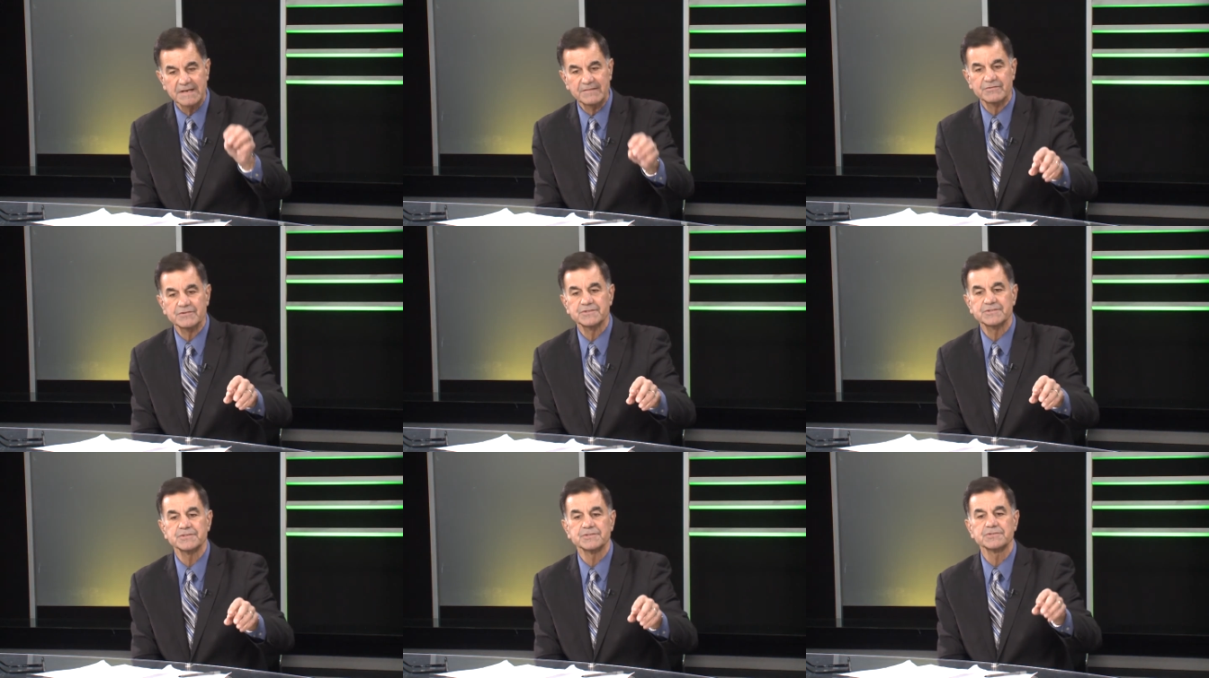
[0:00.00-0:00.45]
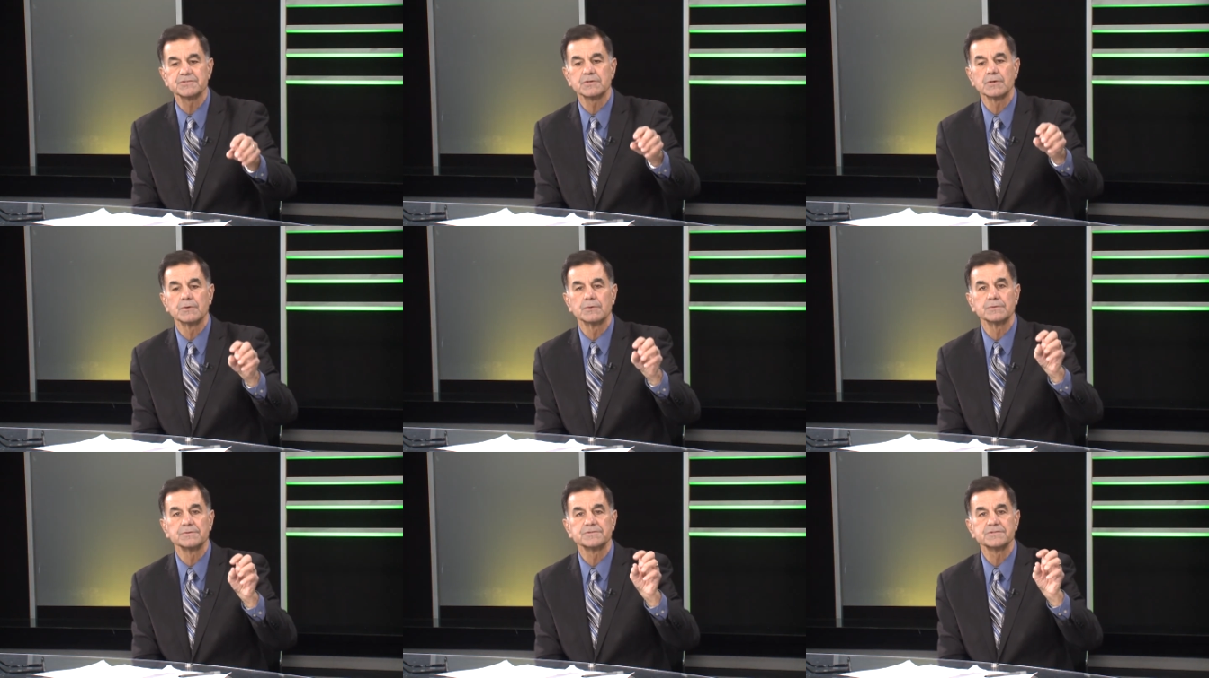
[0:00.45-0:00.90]

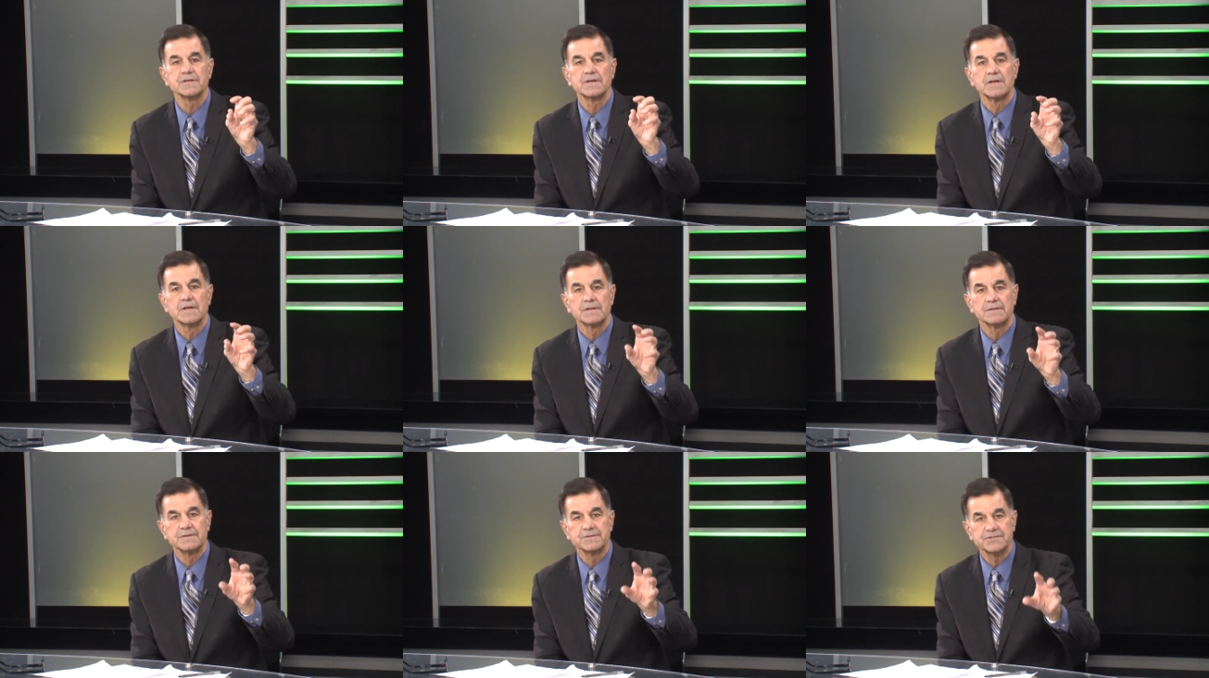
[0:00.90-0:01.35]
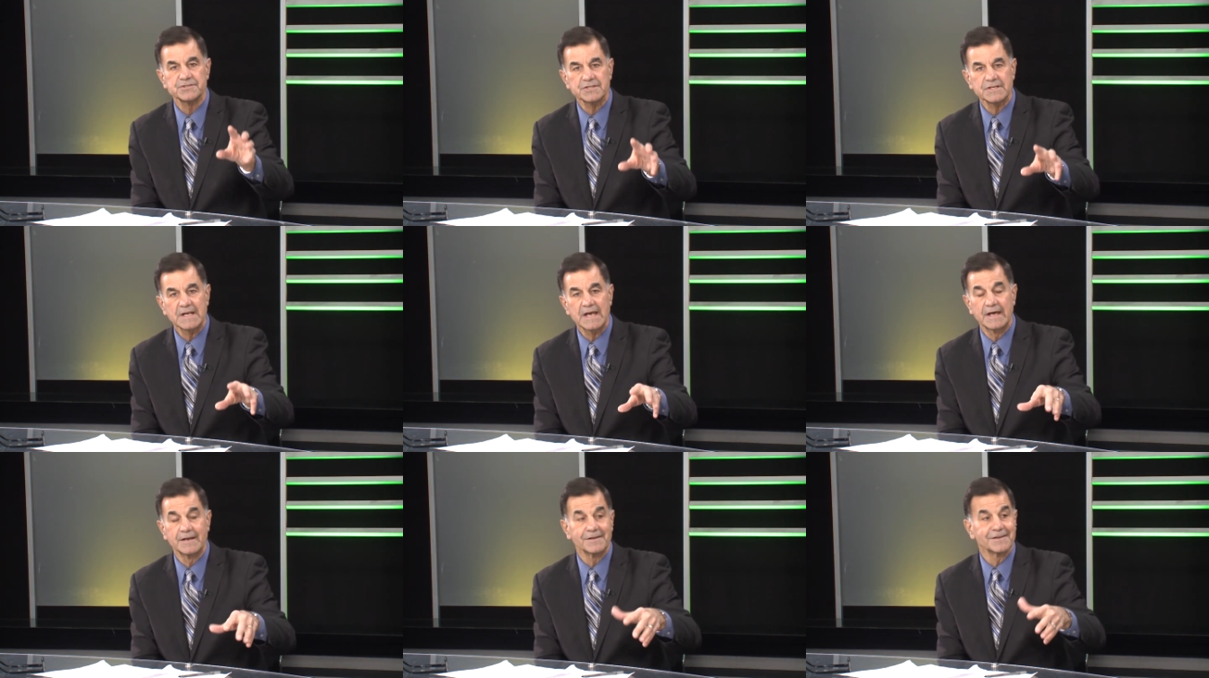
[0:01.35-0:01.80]
Franciscos, the
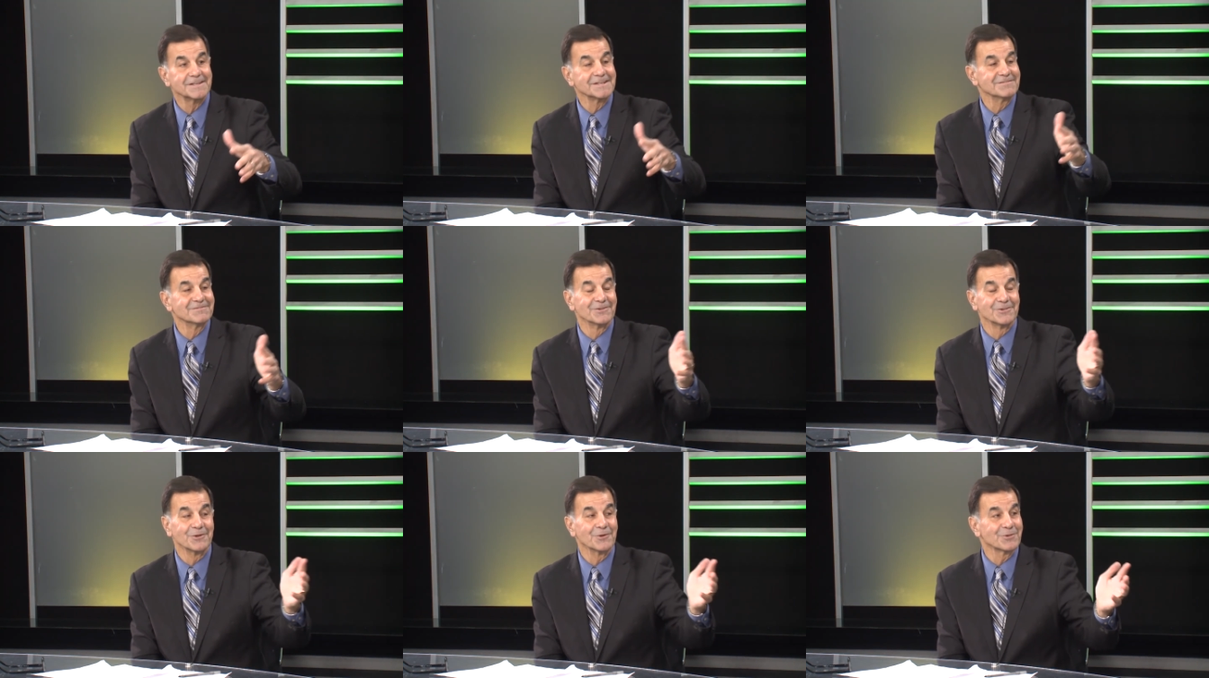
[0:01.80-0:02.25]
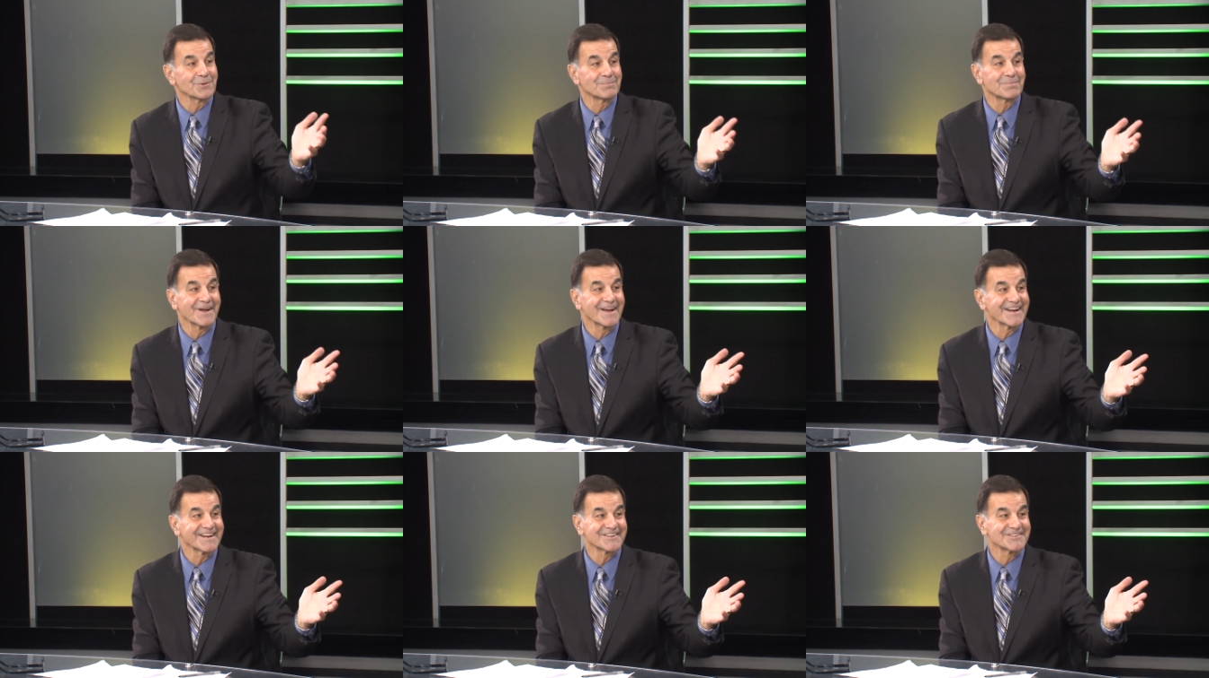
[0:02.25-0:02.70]
Seattle, and even though the
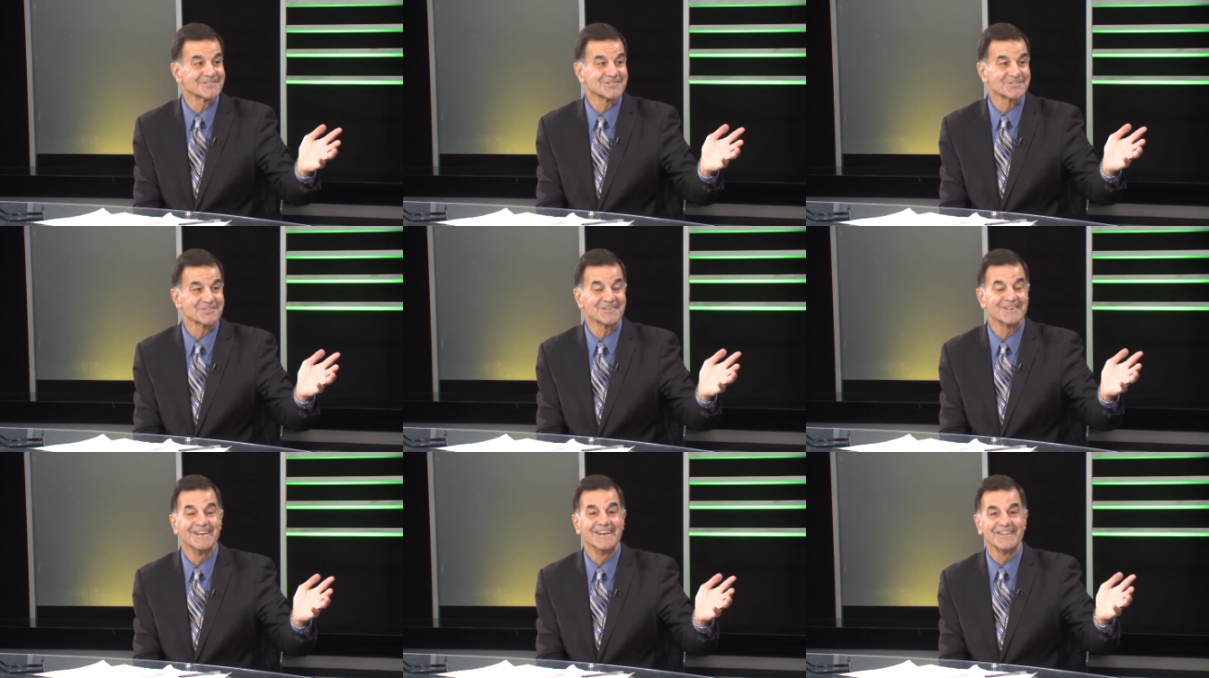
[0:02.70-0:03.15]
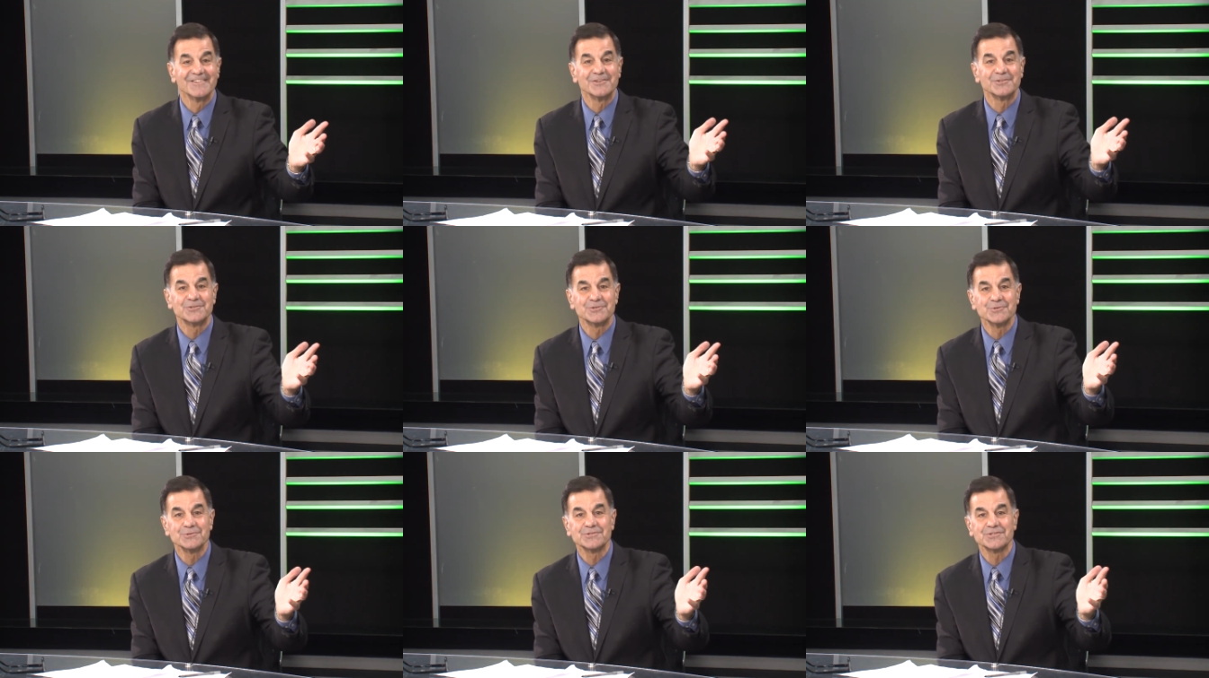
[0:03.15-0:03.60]
Packers are the
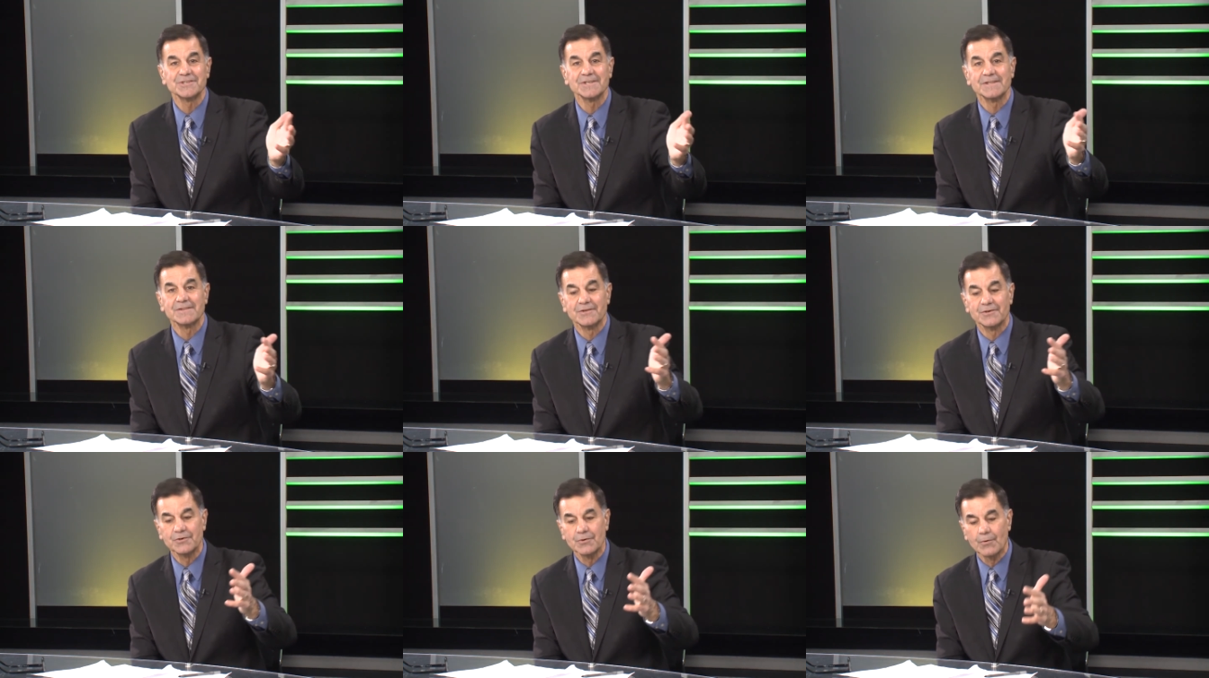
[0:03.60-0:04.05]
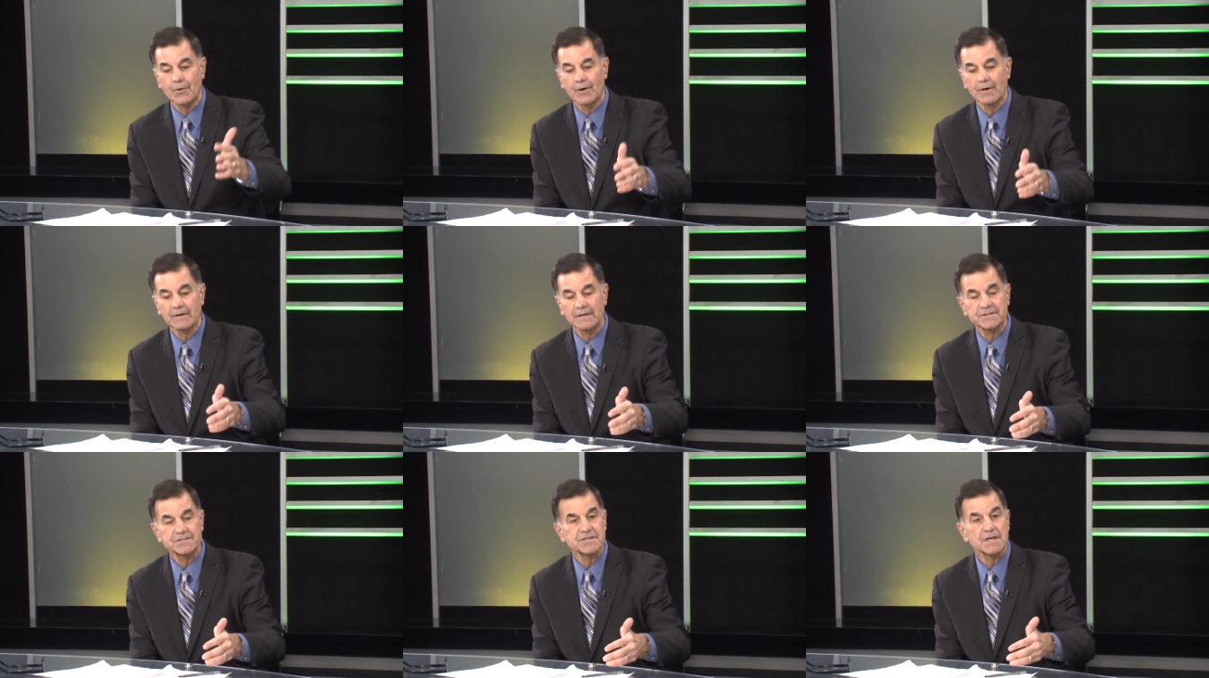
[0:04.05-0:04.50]
2 seed, the New
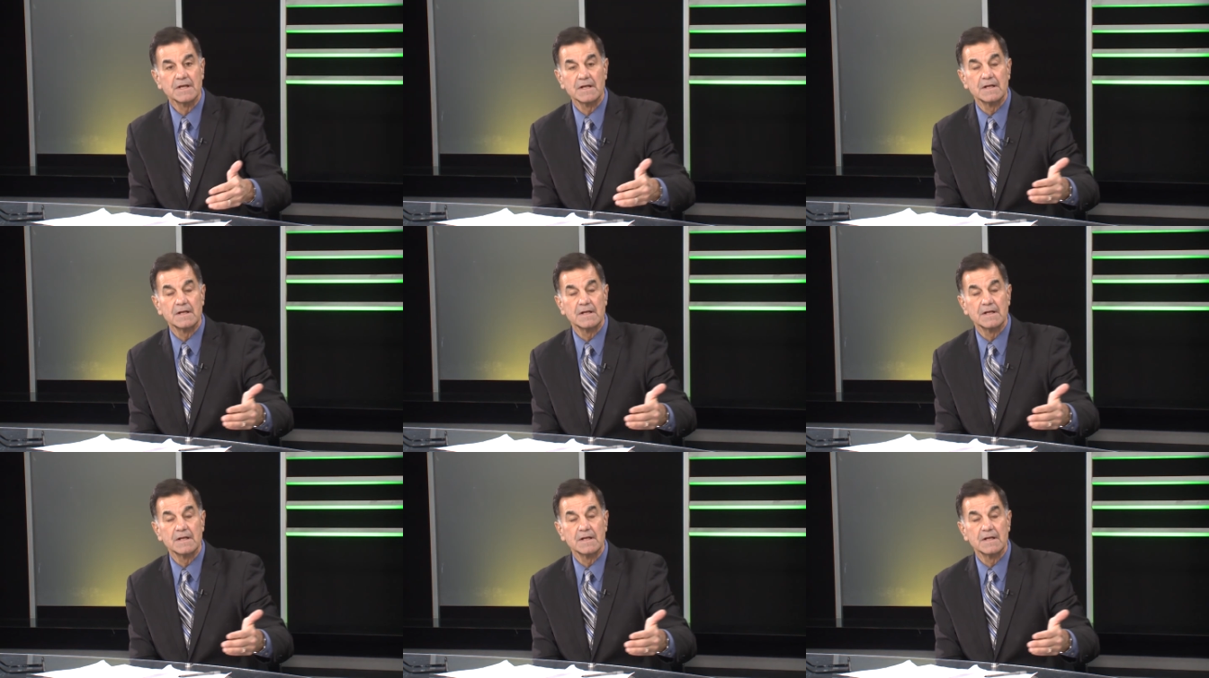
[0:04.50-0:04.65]
Orleans,